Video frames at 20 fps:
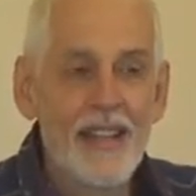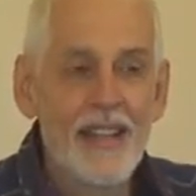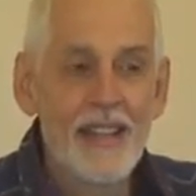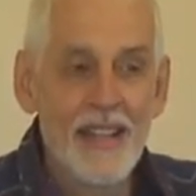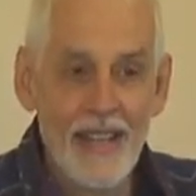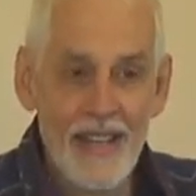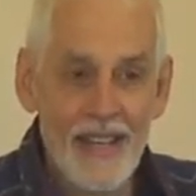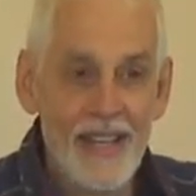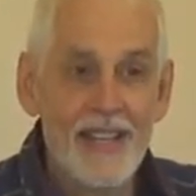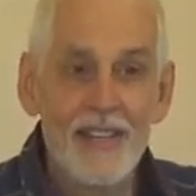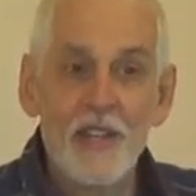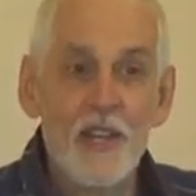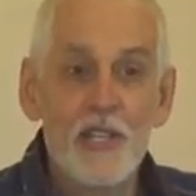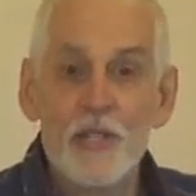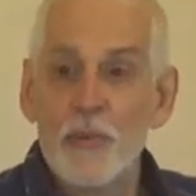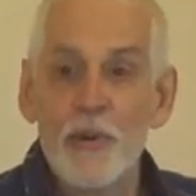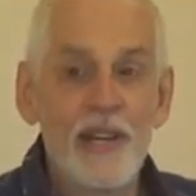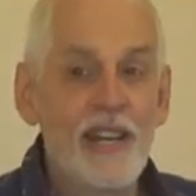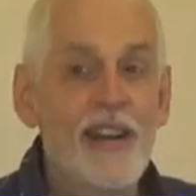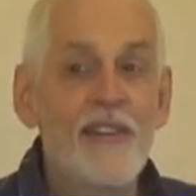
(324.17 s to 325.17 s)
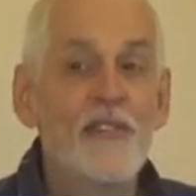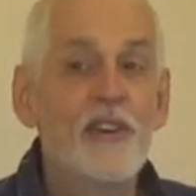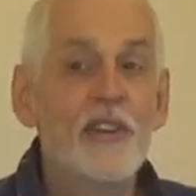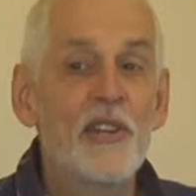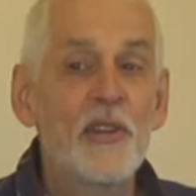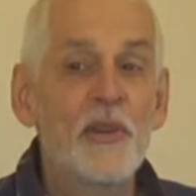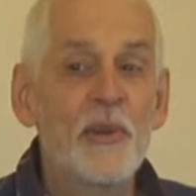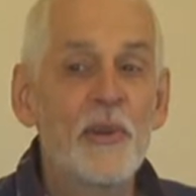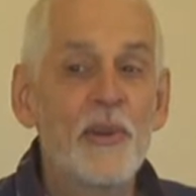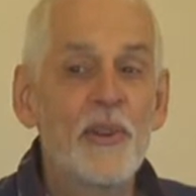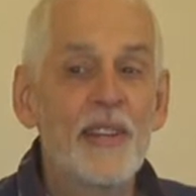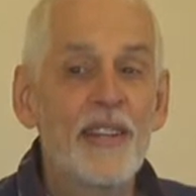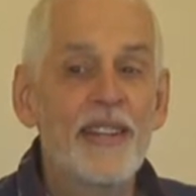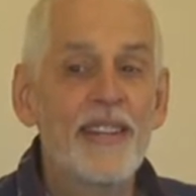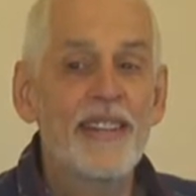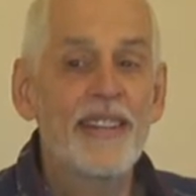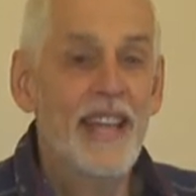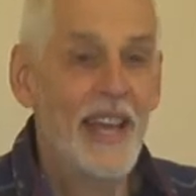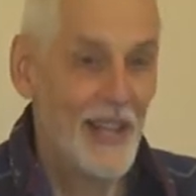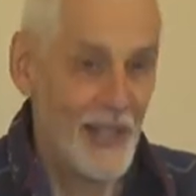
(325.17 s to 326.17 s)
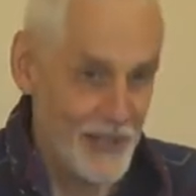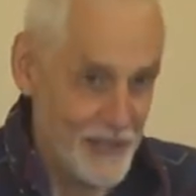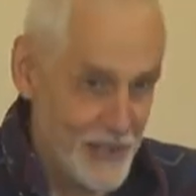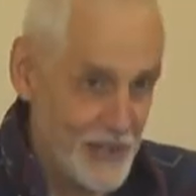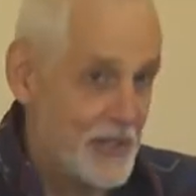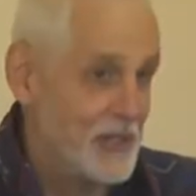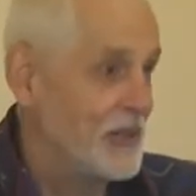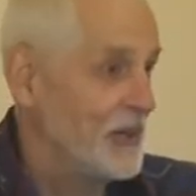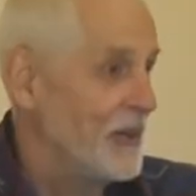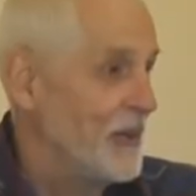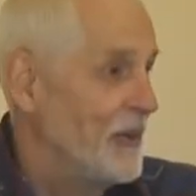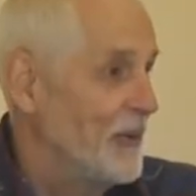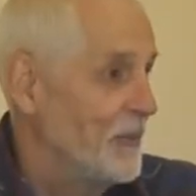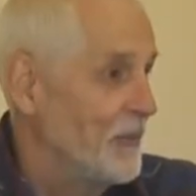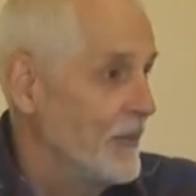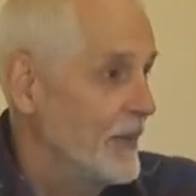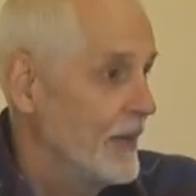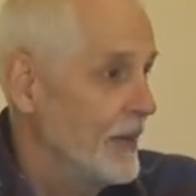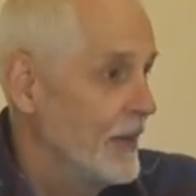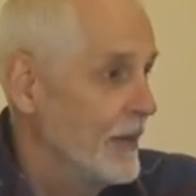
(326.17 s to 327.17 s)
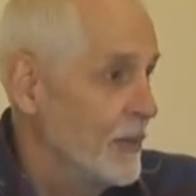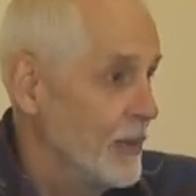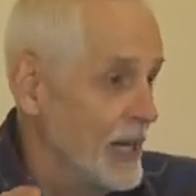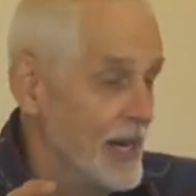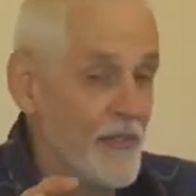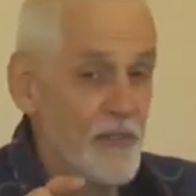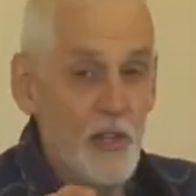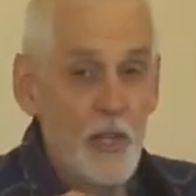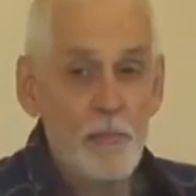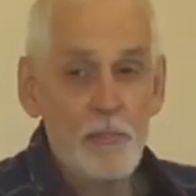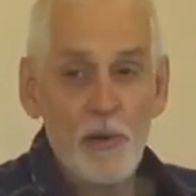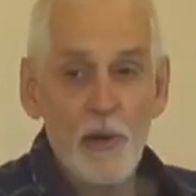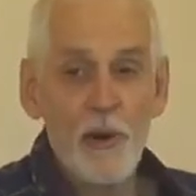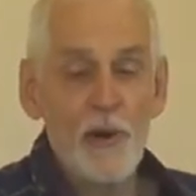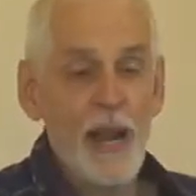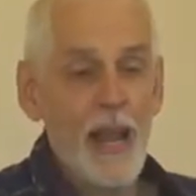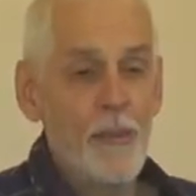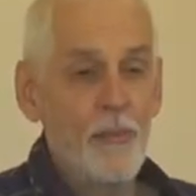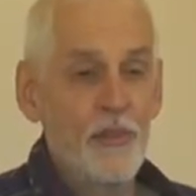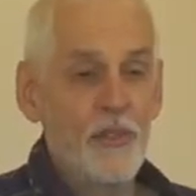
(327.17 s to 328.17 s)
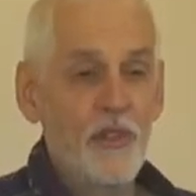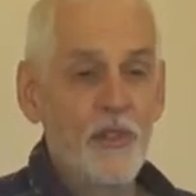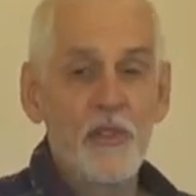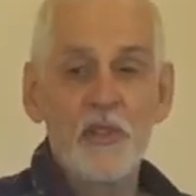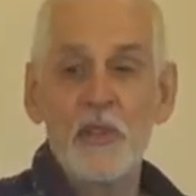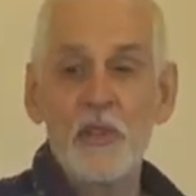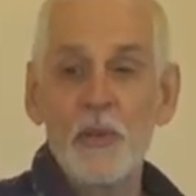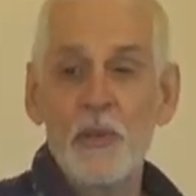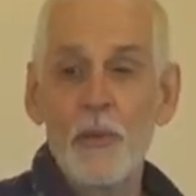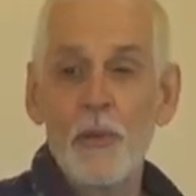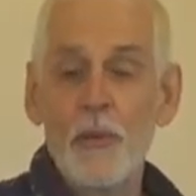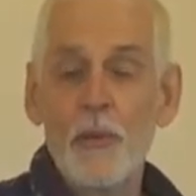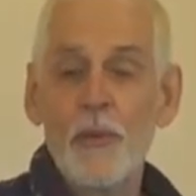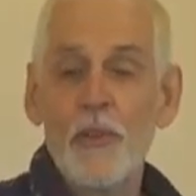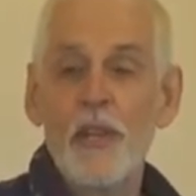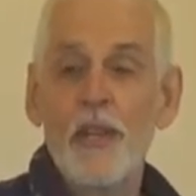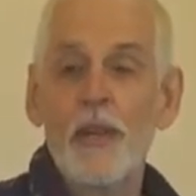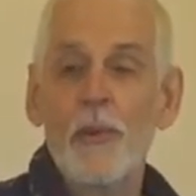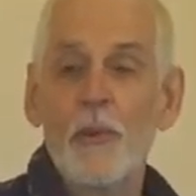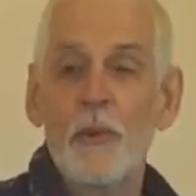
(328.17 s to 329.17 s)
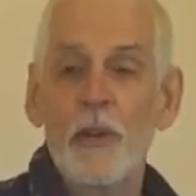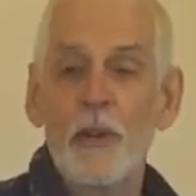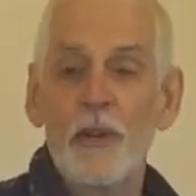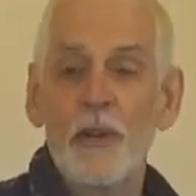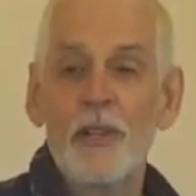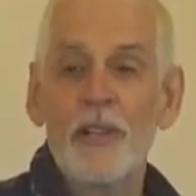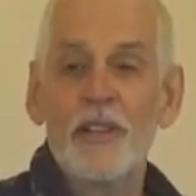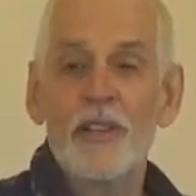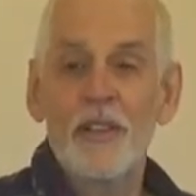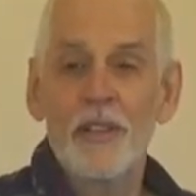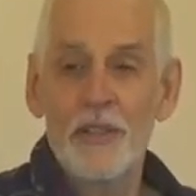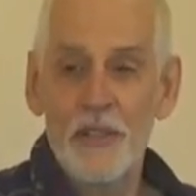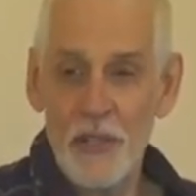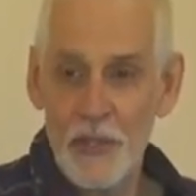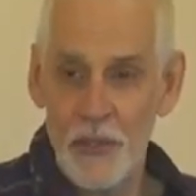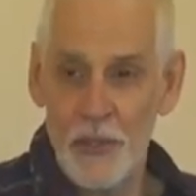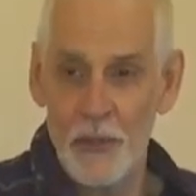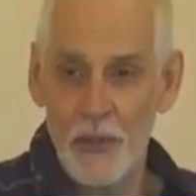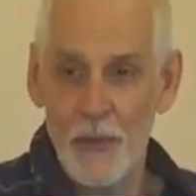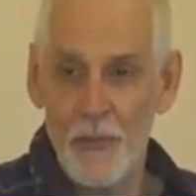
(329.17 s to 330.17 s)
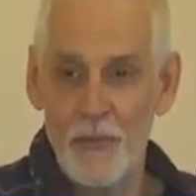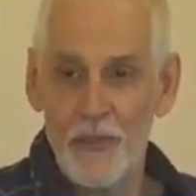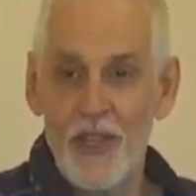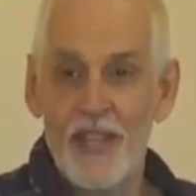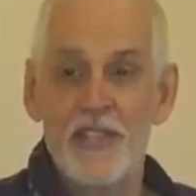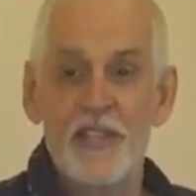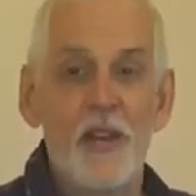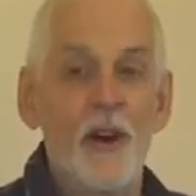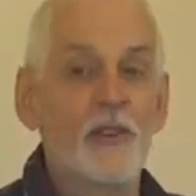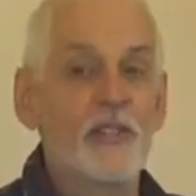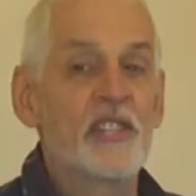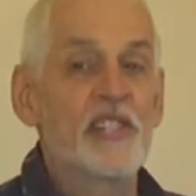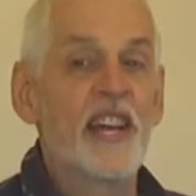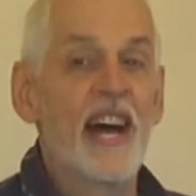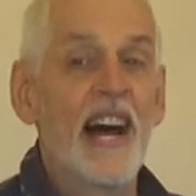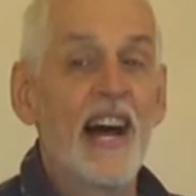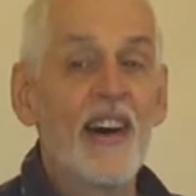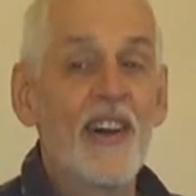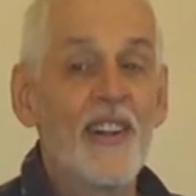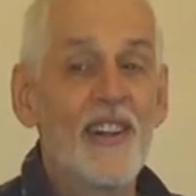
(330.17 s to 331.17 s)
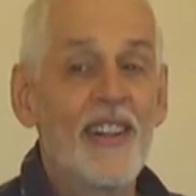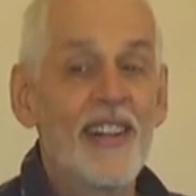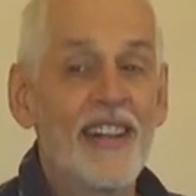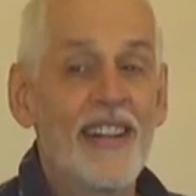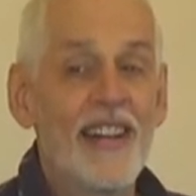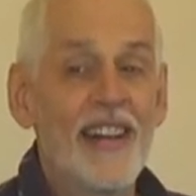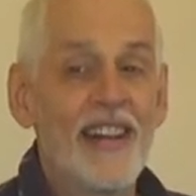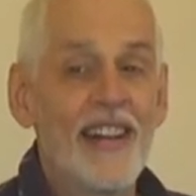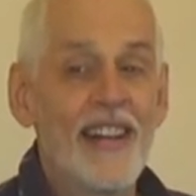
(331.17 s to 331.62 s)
Yeah, it does whatever you tell it to do. Whatever you program it to do, it will do. It's all style